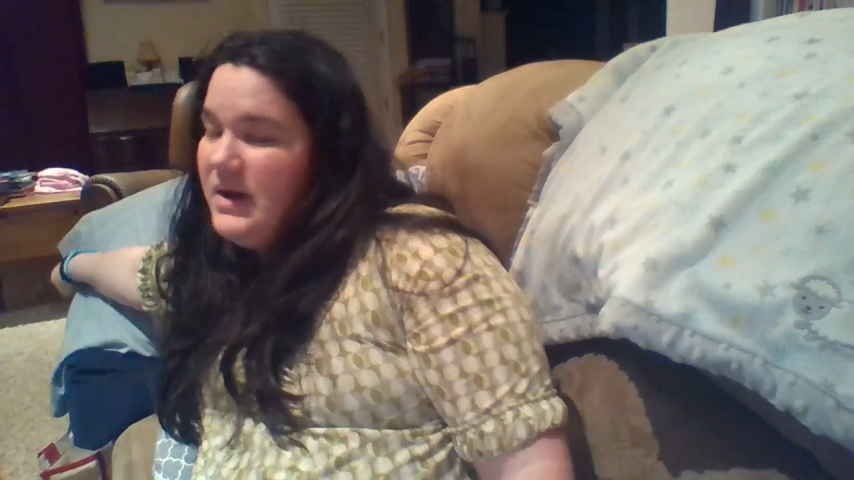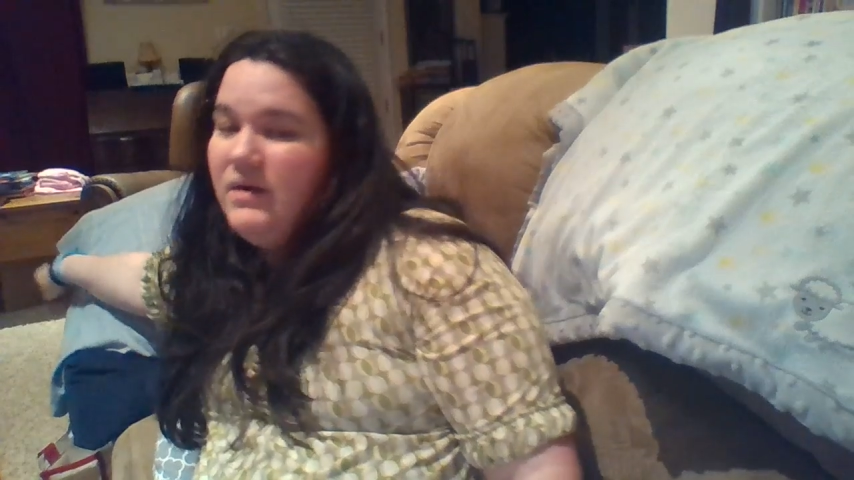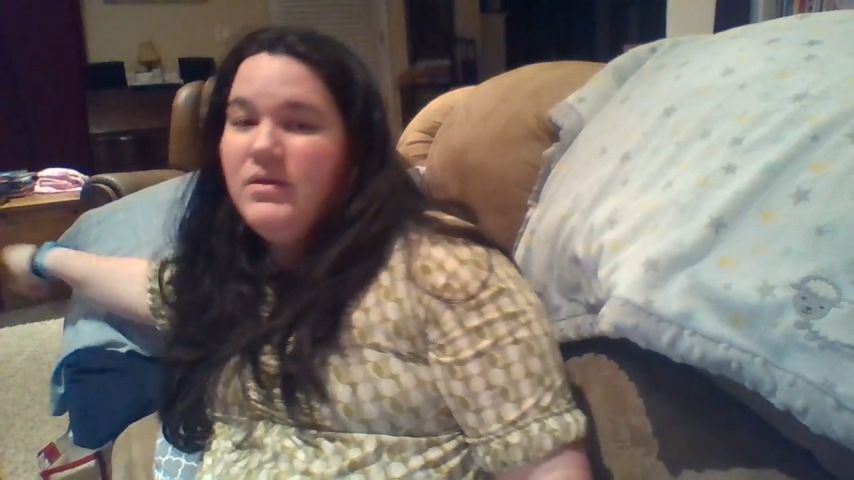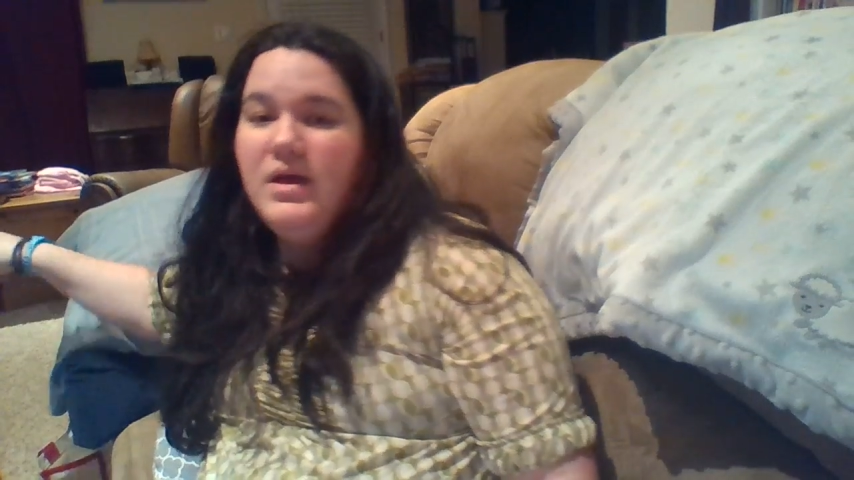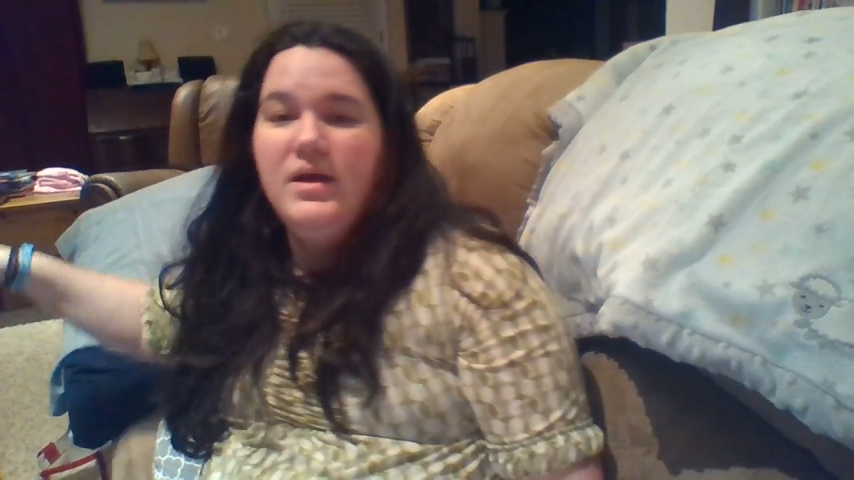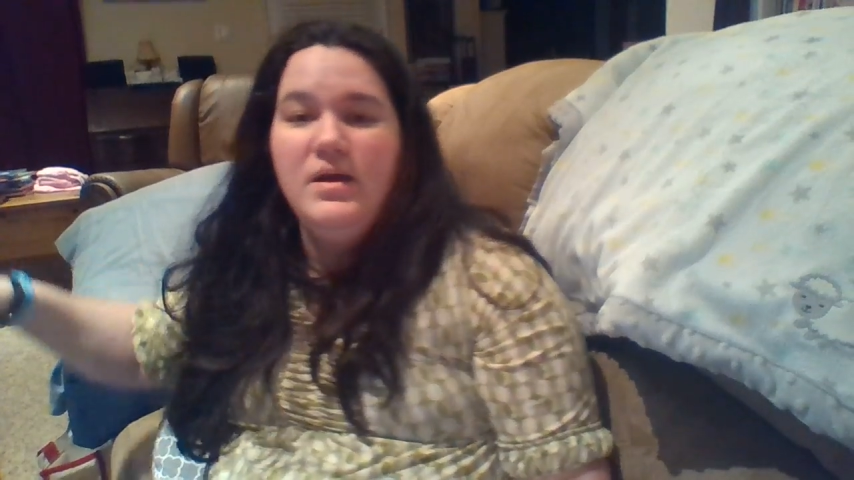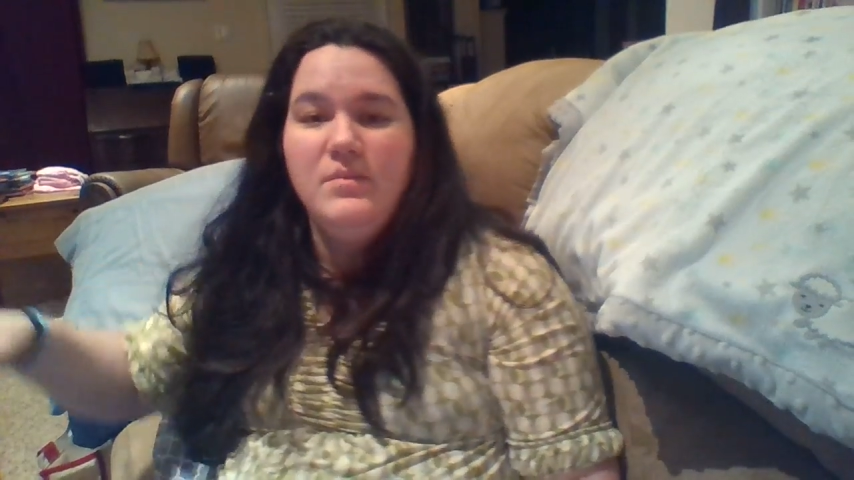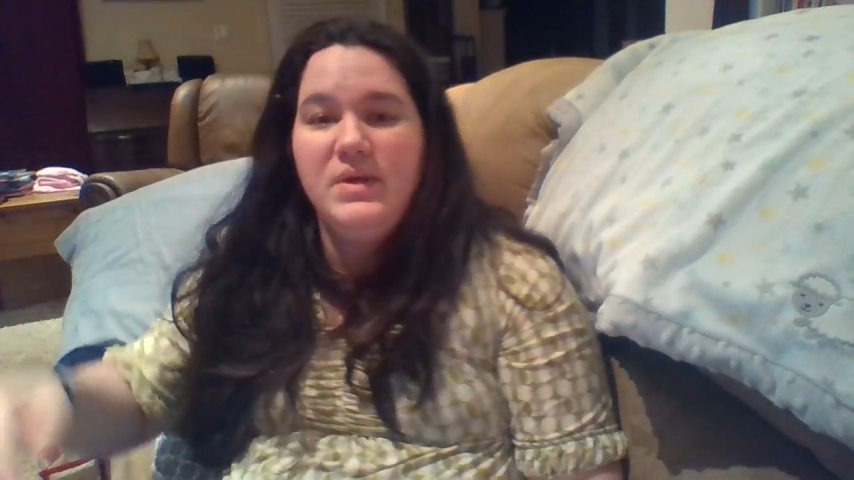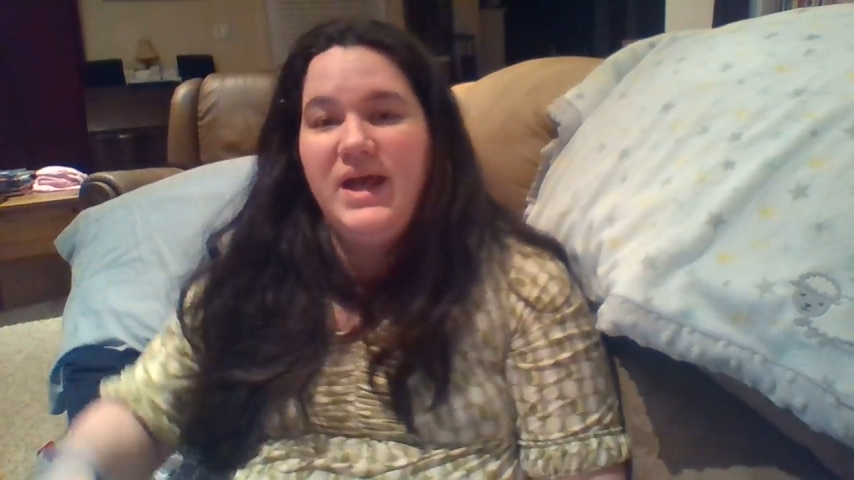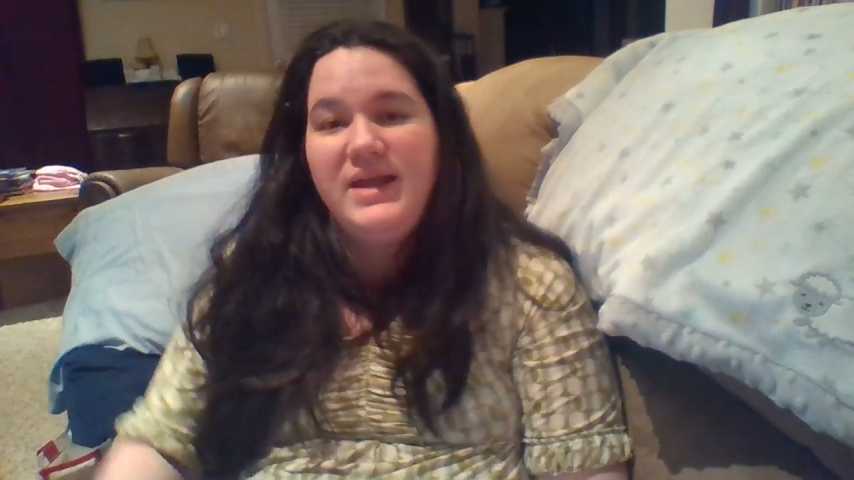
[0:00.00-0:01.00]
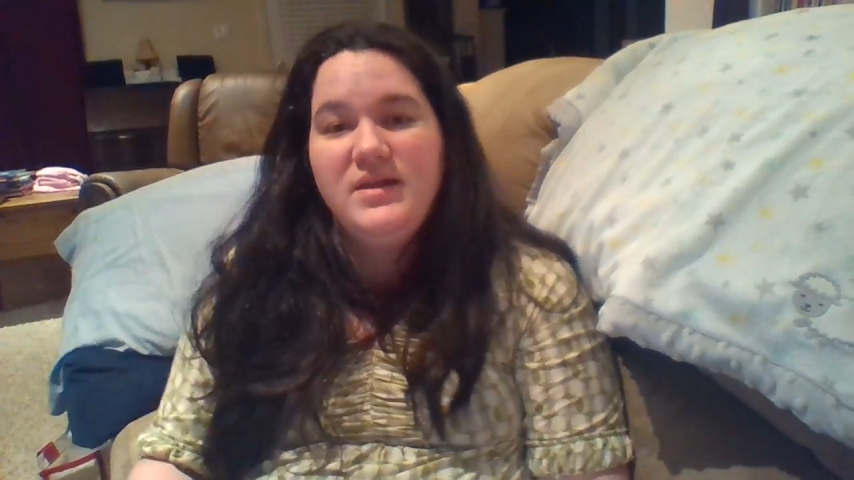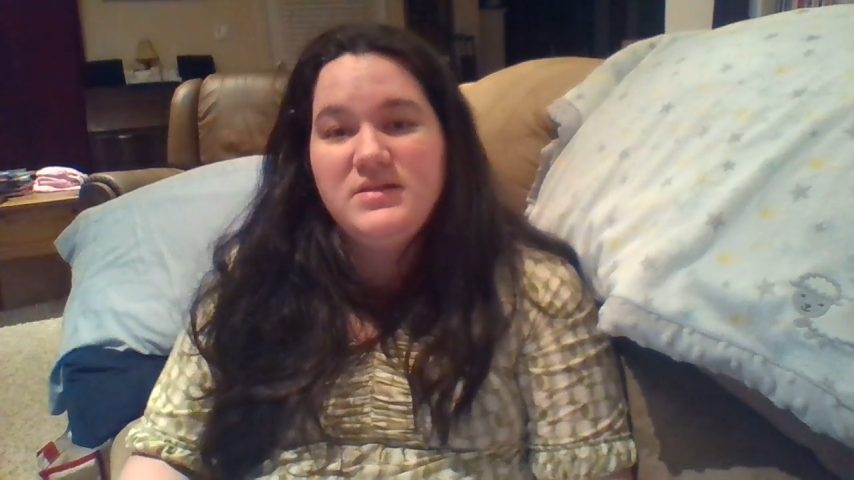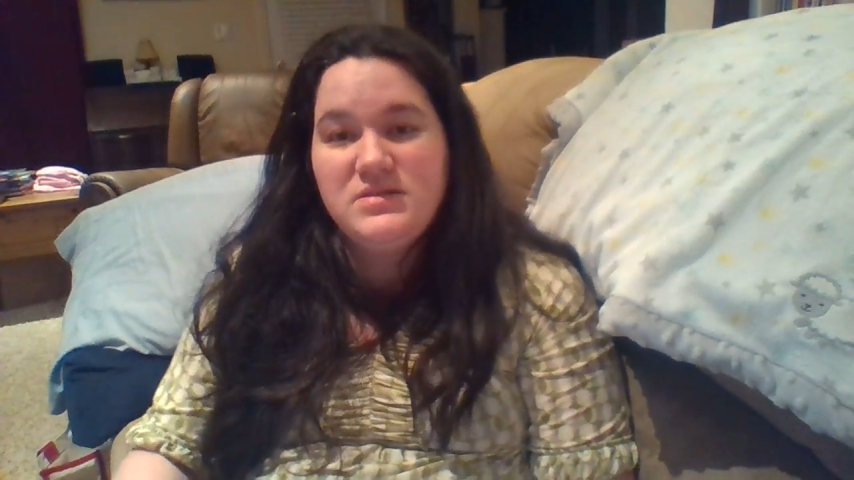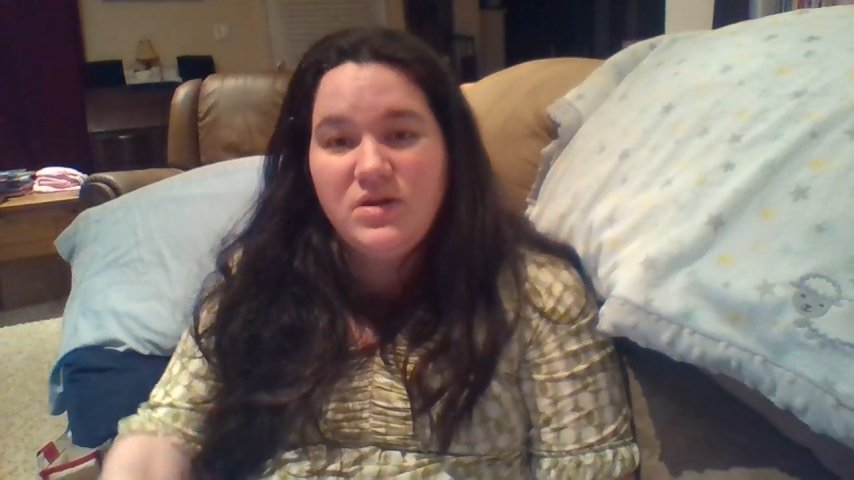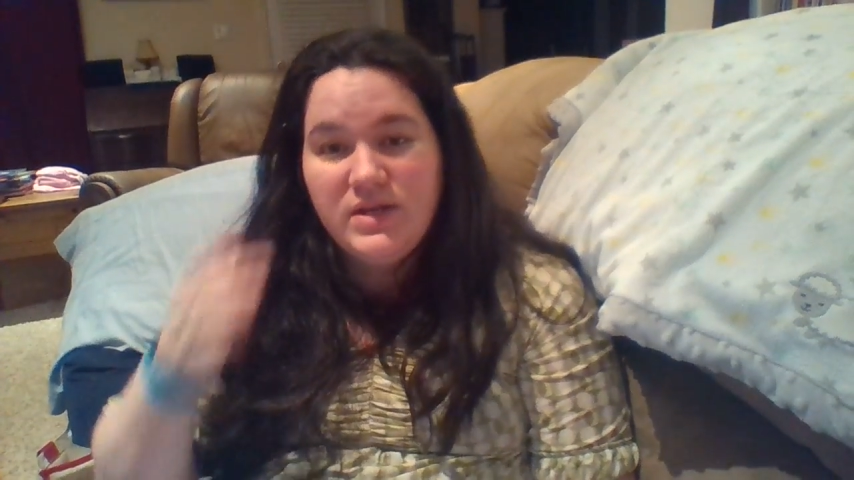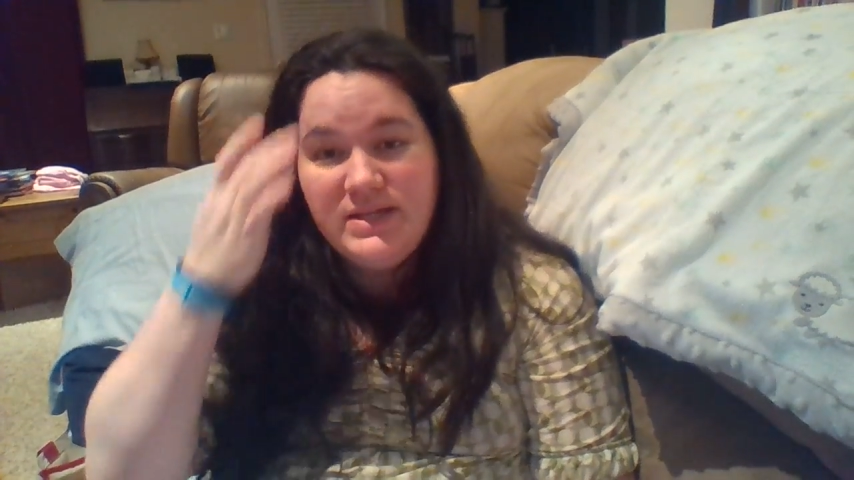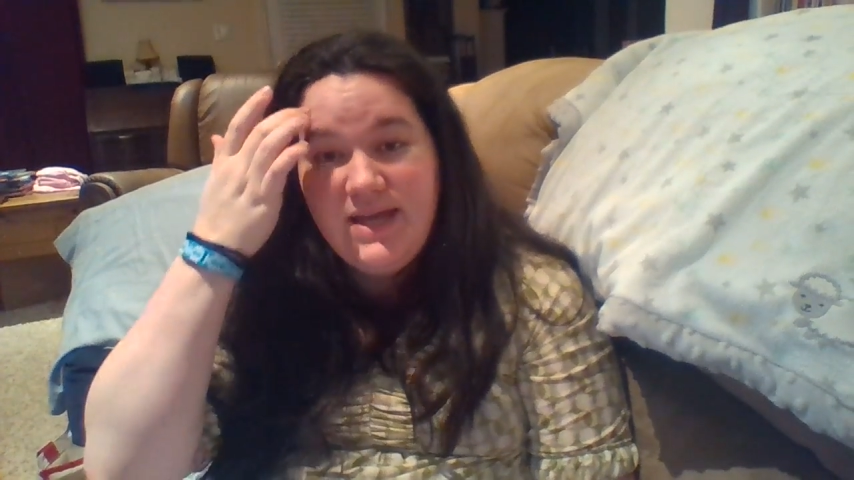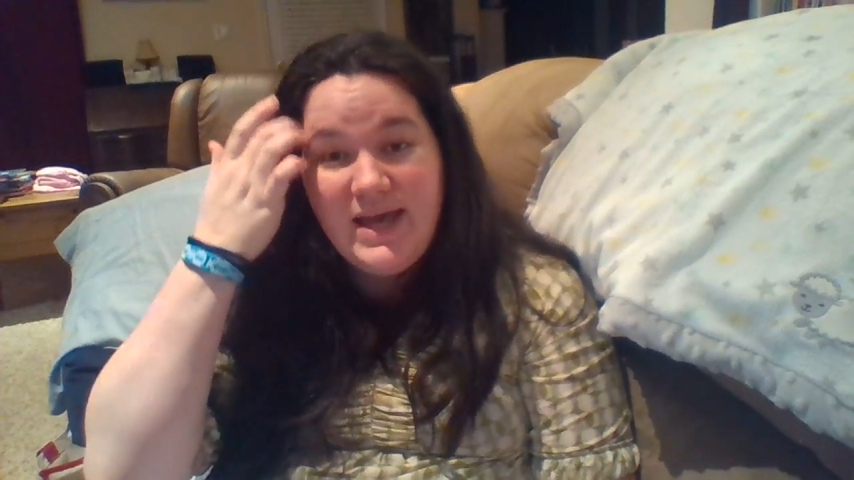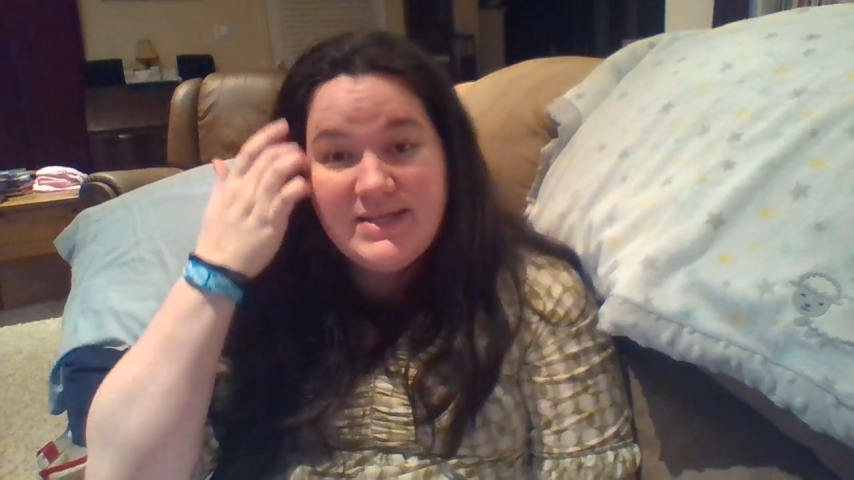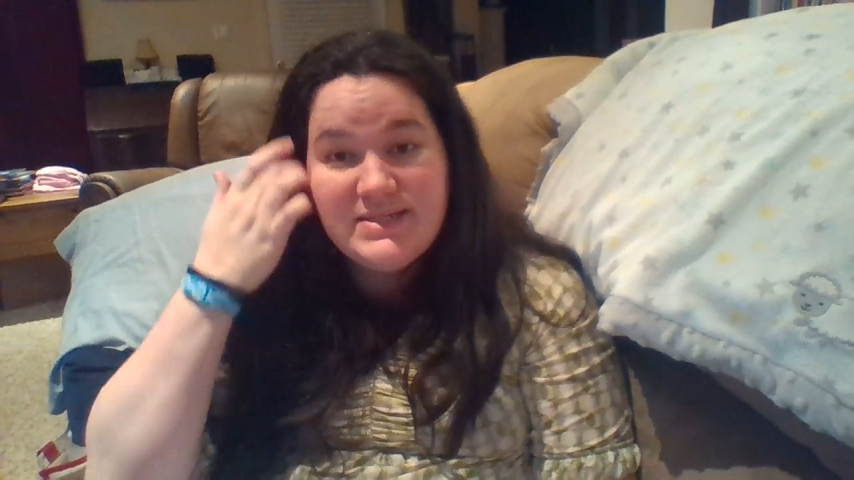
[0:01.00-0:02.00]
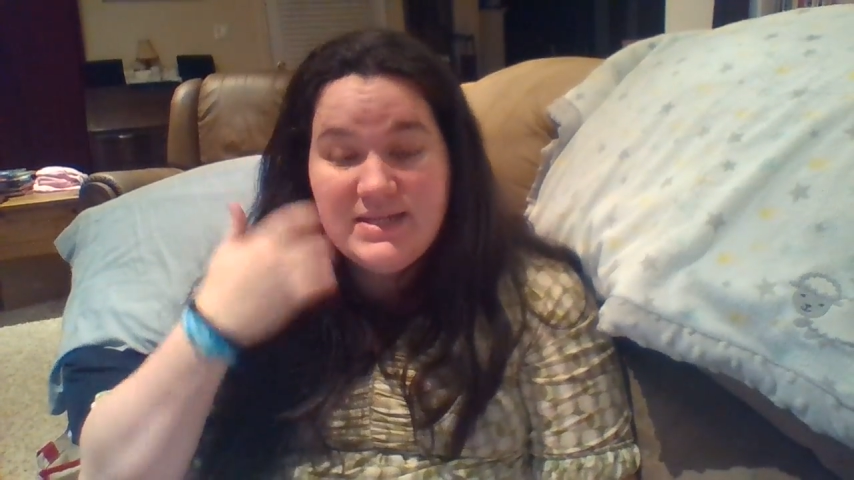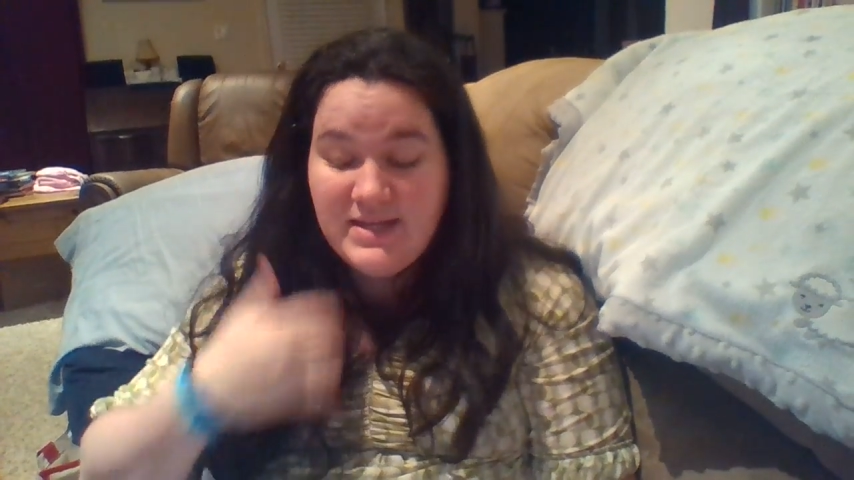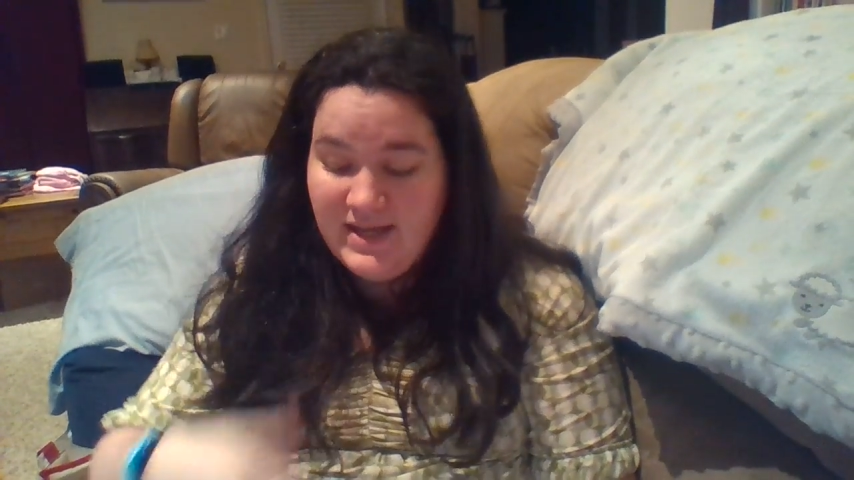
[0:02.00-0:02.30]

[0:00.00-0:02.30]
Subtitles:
about but had not started yet.